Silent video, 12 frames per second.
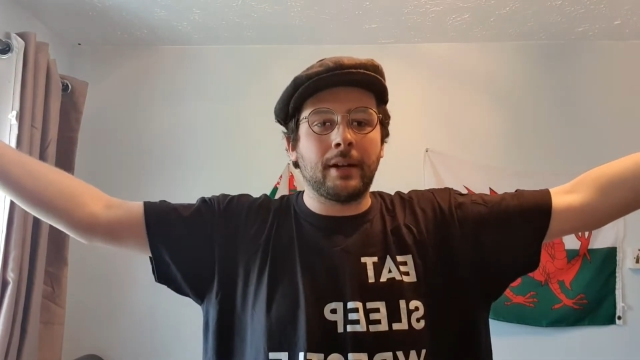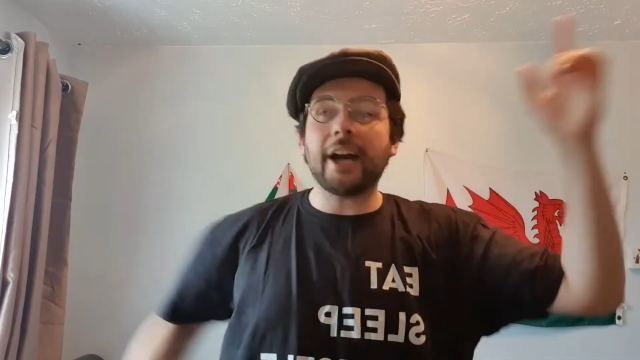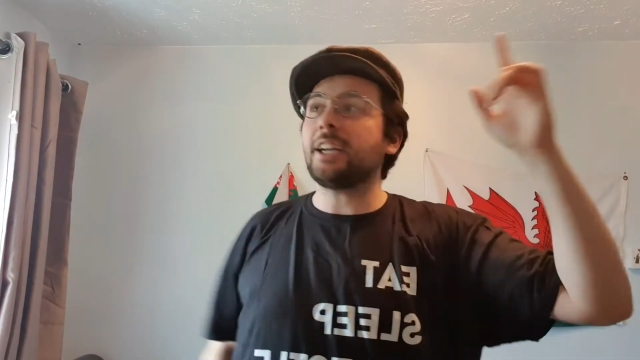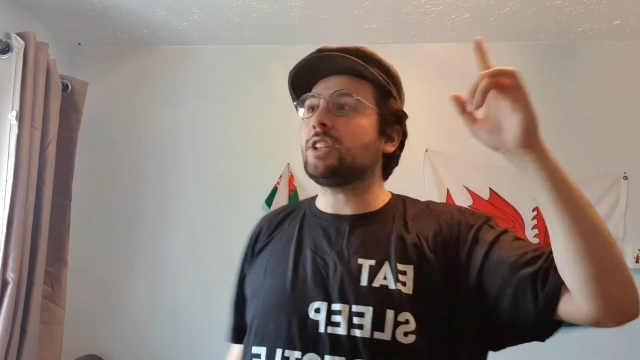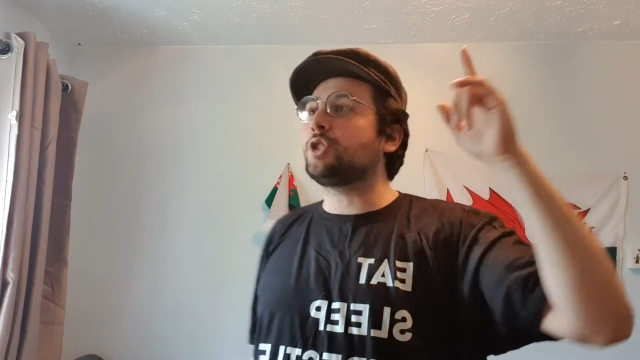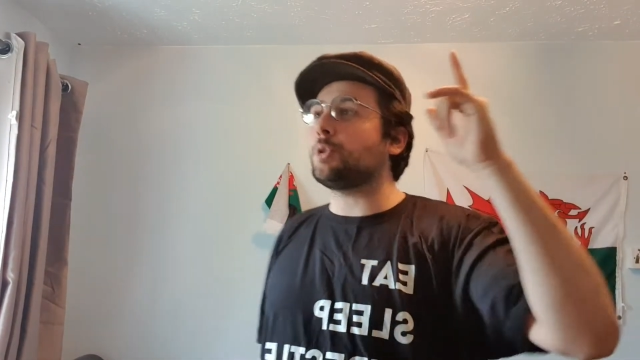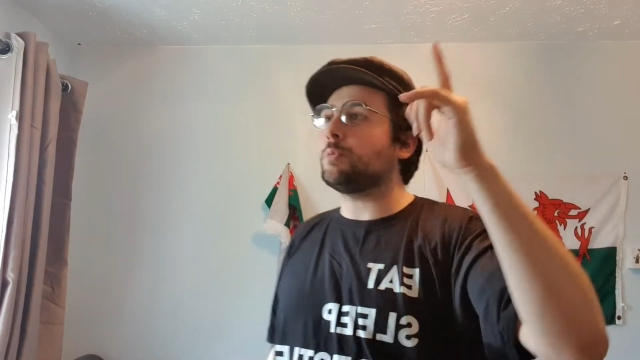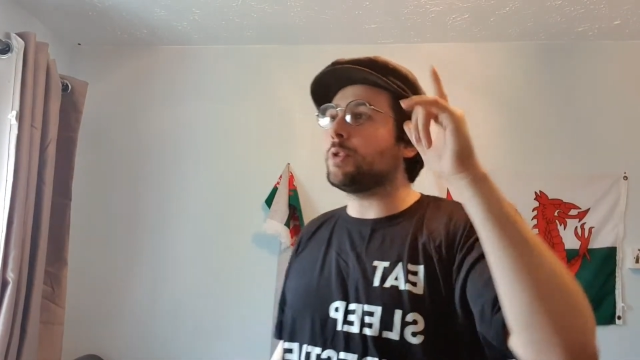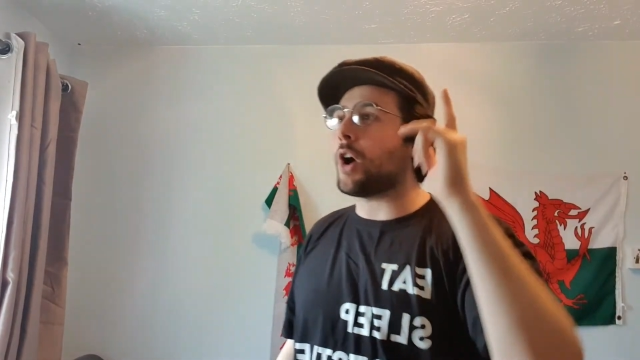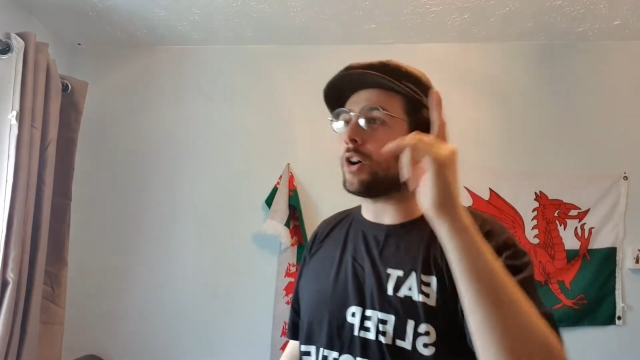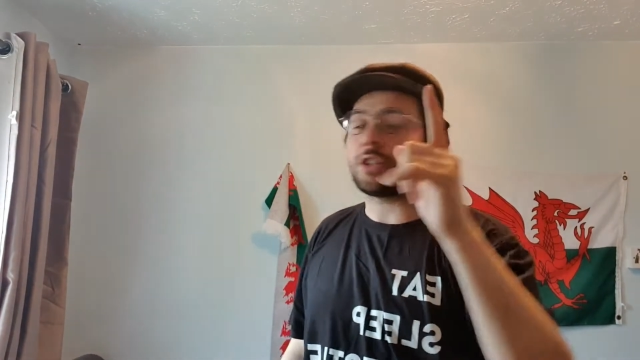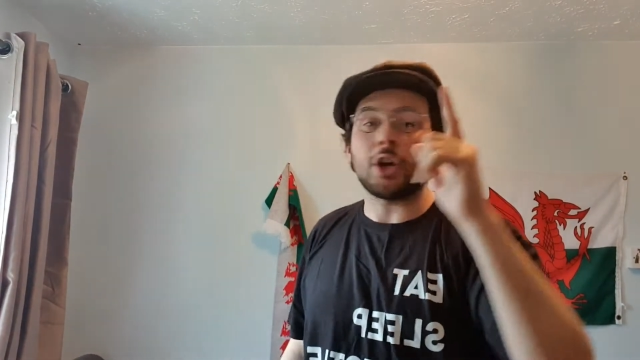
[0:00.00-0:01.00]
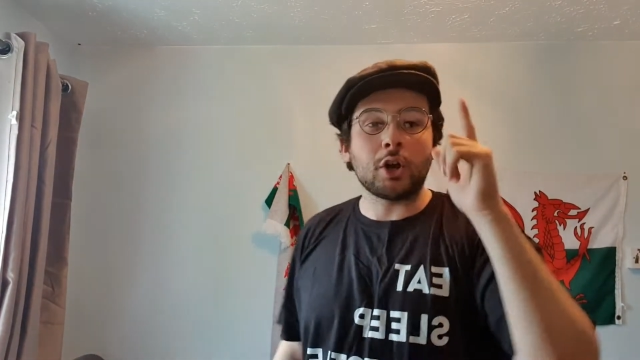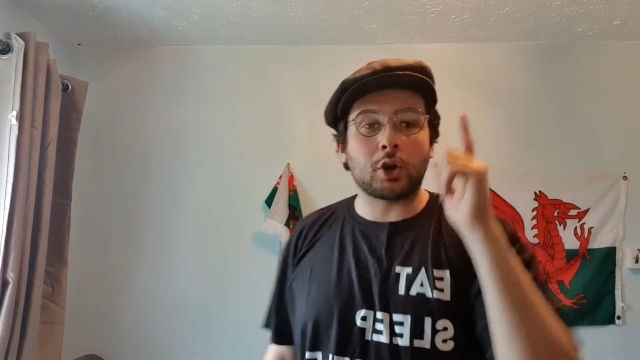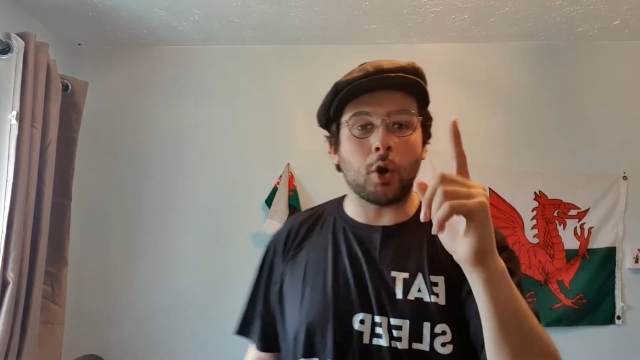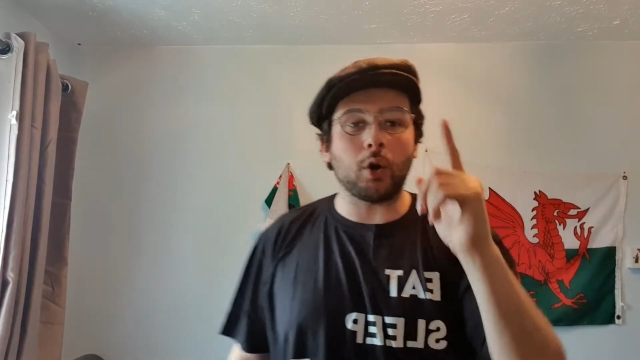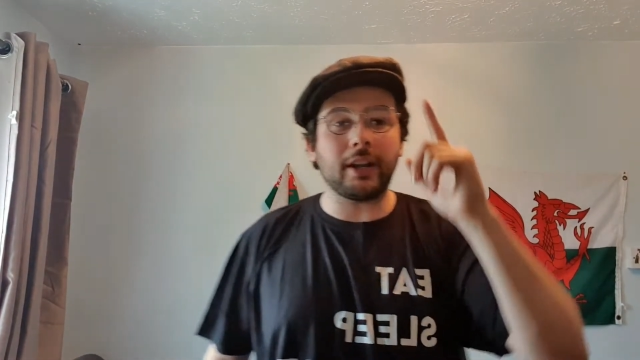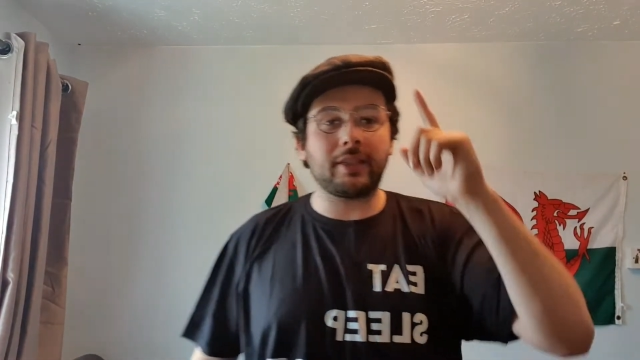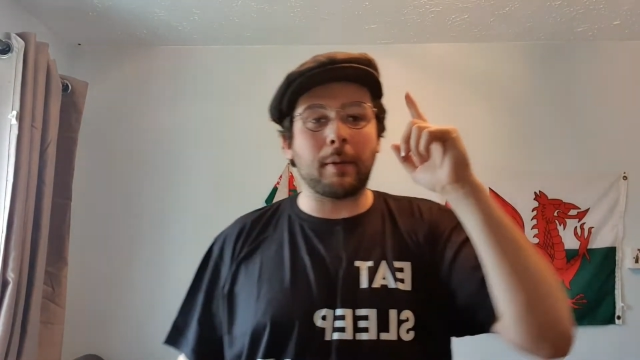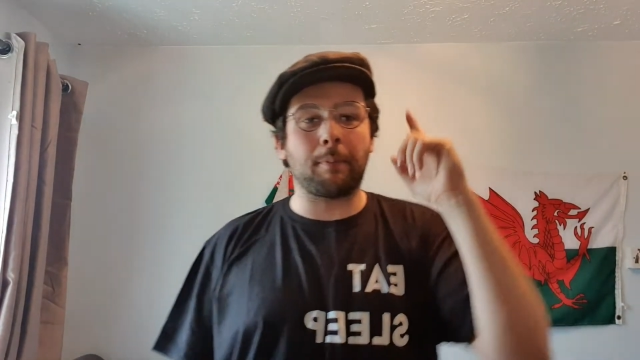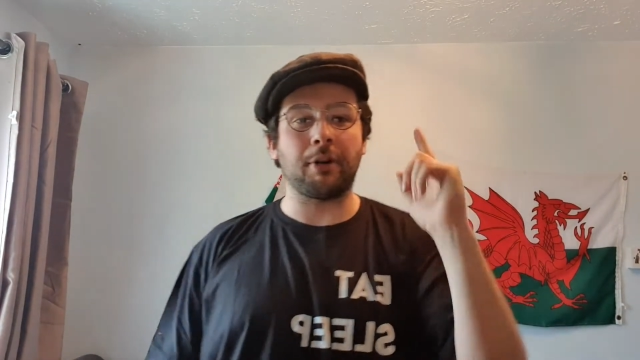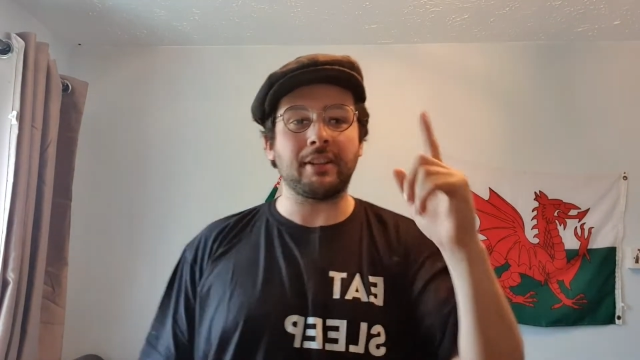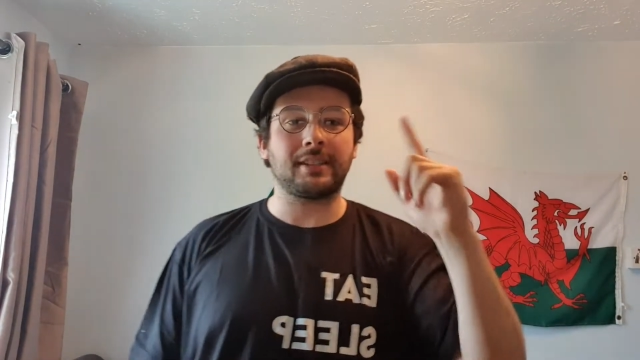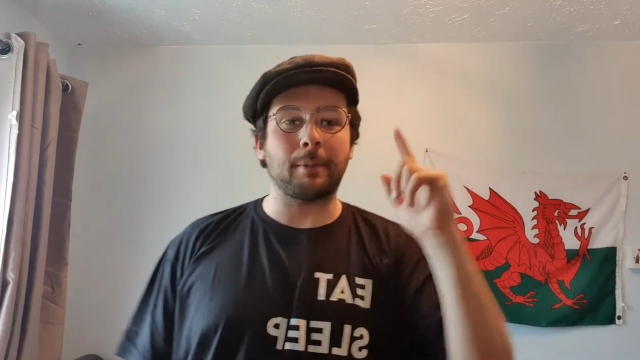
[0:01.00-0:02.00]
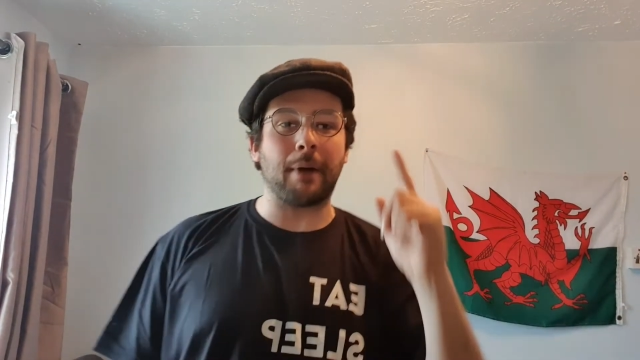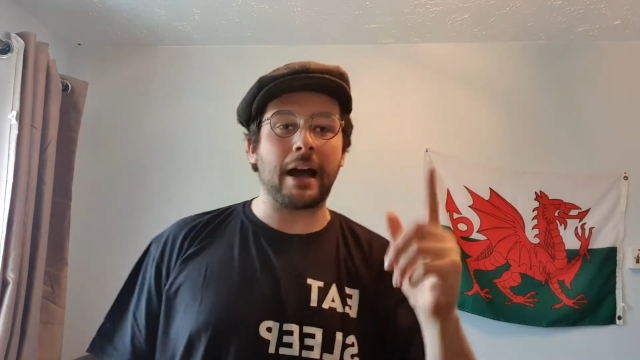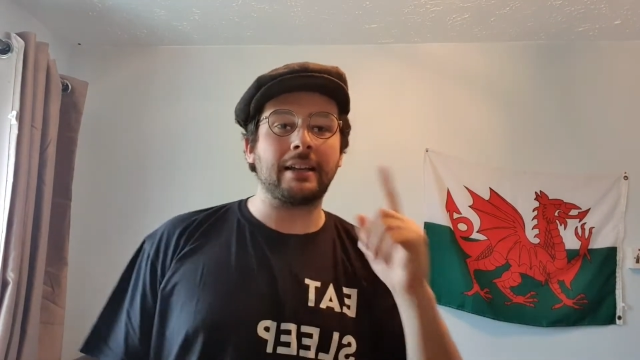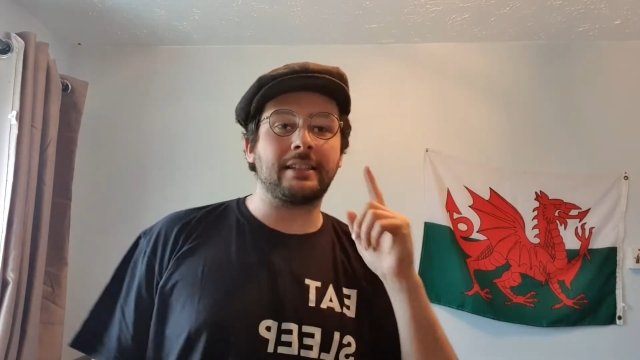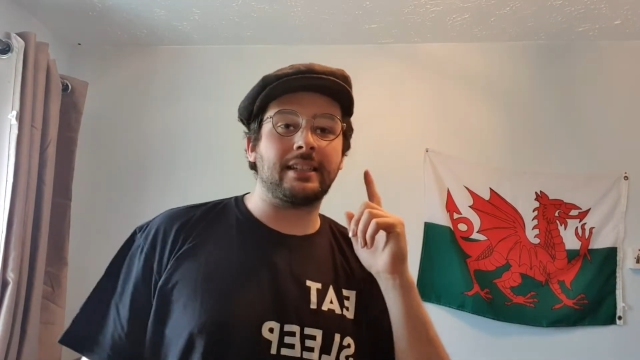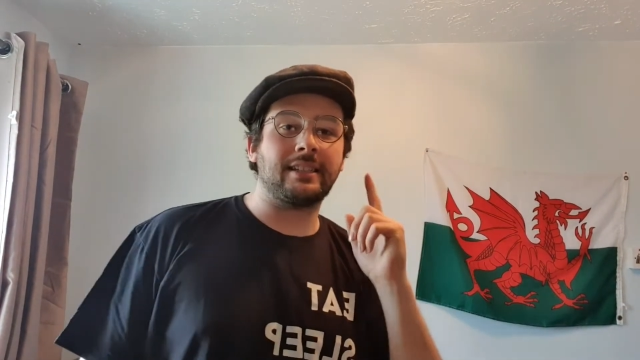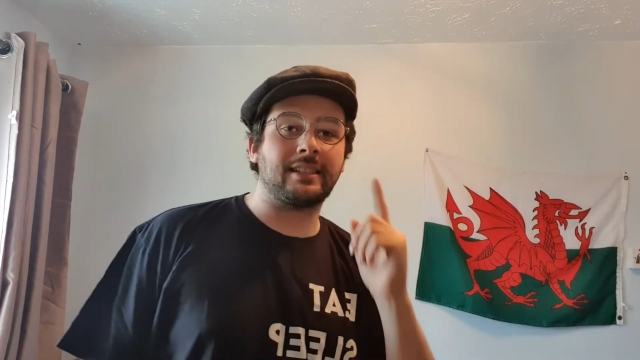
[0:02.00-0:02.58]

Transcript: I do not call it the Principality